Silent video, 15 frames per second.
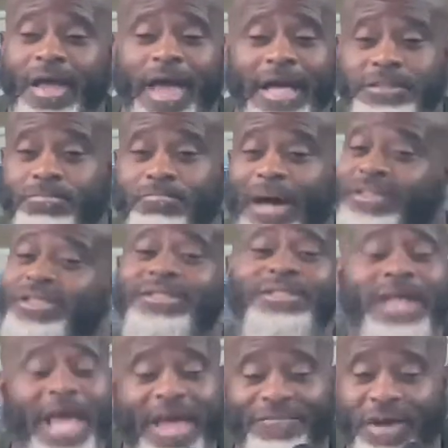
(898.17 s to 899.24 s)
as much as
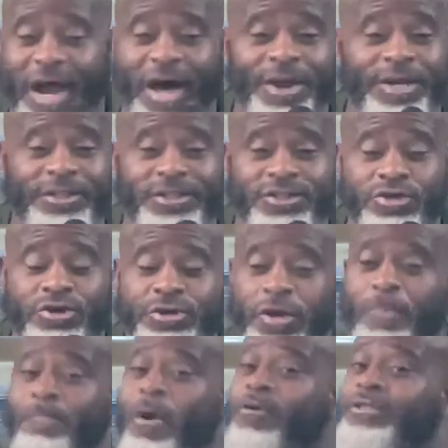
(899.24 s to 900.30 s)
David understood the
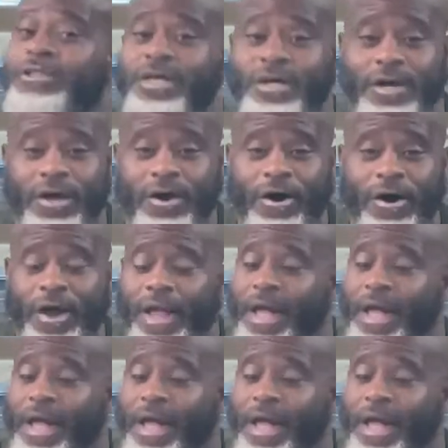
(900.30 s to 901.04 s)
mercy of God,